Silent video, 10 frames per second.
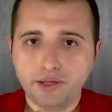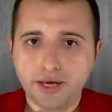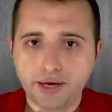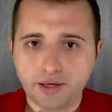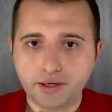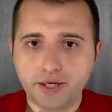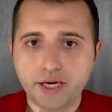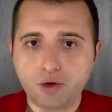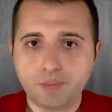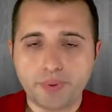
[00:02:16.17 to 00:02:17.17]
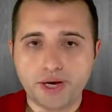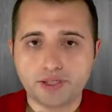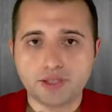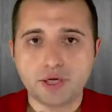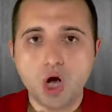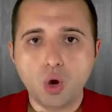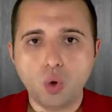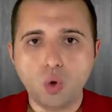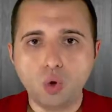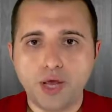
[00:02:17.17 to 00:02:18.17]
Ethical hacking encompasses
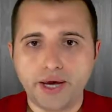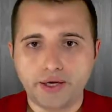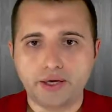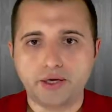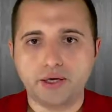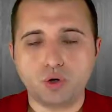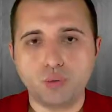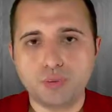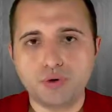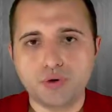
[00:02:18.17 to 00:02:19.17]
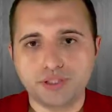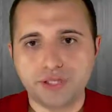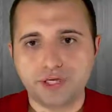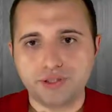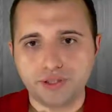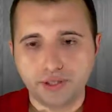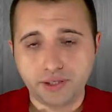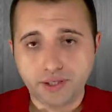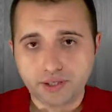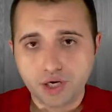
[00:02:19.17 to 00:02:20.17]
all hacking and computer attacking
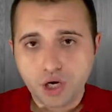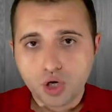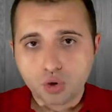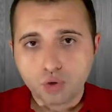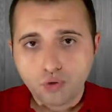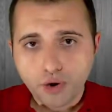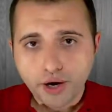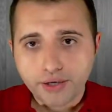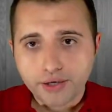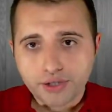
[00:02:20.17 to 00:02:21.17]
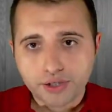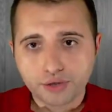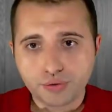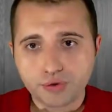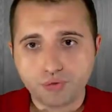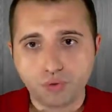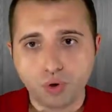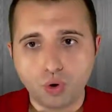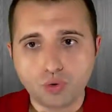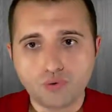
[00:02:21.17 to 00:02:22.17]
techniques to find
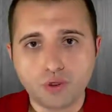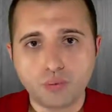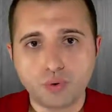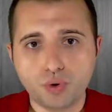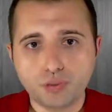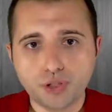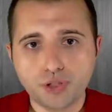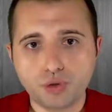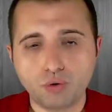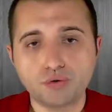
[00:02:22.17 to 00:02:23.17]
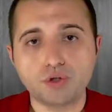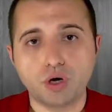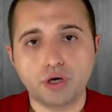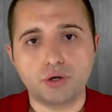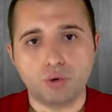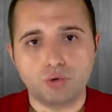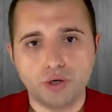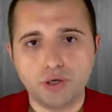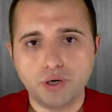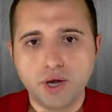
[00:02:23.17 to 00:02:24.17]
security flaws with the permission of the target
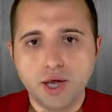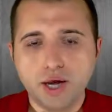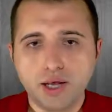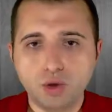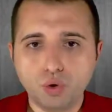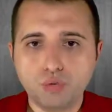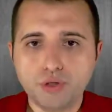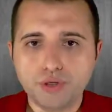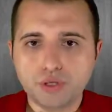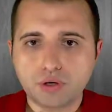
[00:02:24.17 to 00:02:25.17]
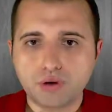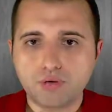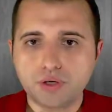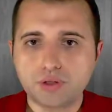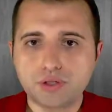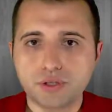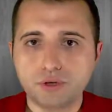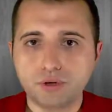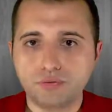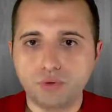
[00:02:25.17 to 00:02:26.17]
owner, along with discovering
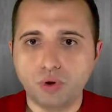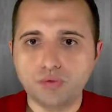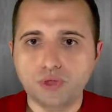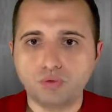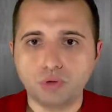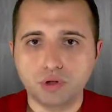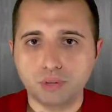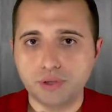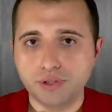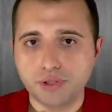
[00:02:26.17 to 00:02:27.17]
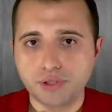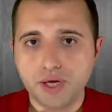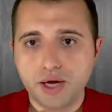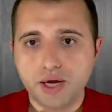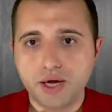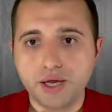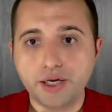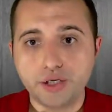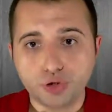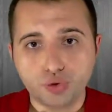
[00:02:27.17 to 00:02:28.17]
the security flaws and vulnerabilities
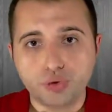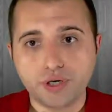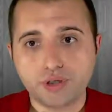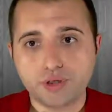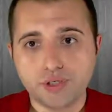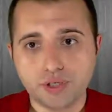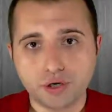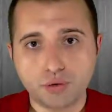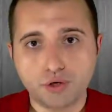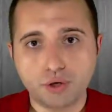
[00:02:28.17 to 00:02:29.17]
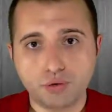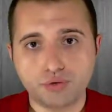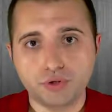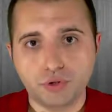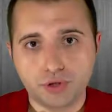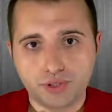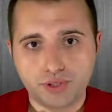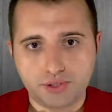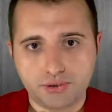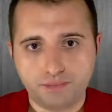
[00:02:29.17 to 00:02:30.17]
and ensuring the security of the
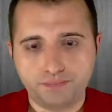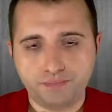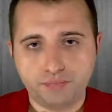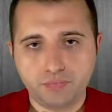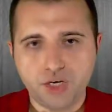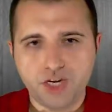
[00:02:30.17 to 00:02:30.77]
target system.